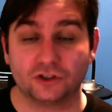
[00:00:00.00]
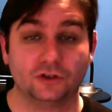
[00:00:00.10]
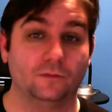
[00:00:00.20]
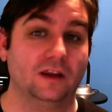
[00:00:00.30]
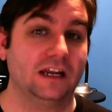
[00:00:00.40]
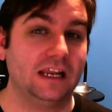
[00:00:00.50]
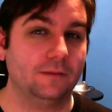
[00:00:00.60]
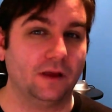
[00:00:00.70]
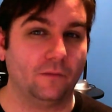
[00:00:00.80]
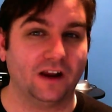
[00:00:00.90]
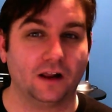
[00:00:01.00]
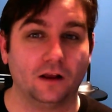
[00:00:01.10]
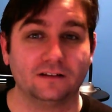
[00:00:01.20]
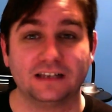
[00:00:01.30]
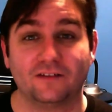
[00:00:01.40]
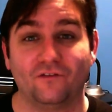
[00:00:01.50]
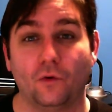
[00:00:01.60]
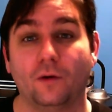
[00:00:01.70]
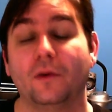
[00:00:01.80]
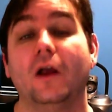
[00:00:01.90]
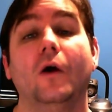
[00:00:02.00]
shoot me an email by the contact form,